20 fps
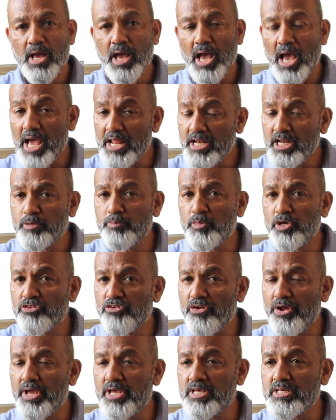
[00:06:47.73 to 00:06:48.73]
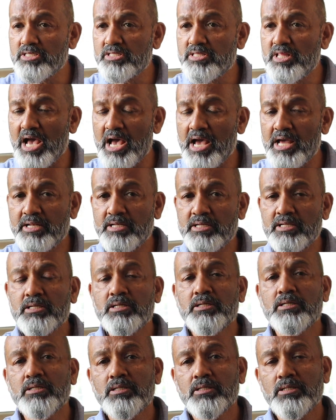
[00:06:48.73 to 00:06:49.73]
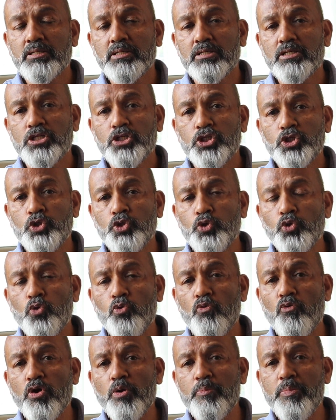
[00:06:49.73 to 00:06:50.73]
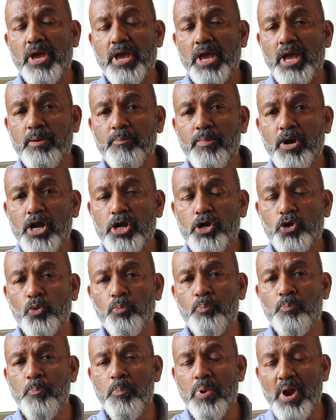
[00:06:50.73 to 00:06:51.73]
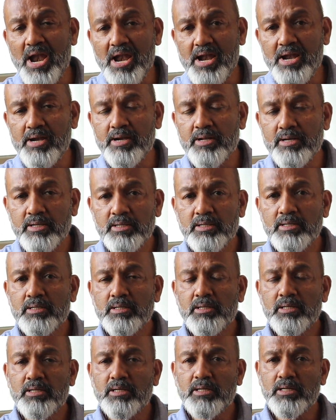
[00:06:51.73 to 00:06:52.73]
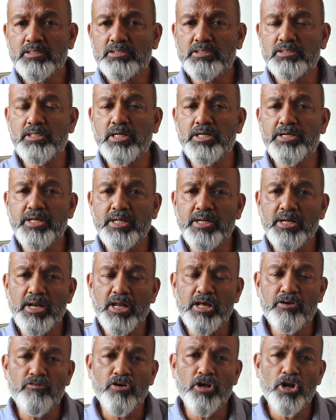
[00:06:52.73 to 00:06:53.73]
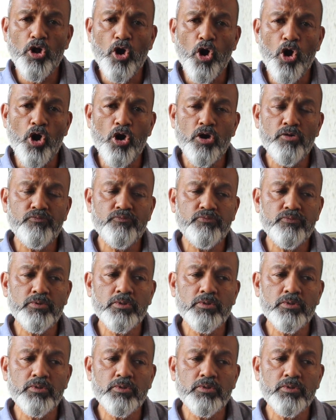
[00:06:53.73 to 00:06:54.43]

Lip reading: And number three is that you would be able to build a certain level of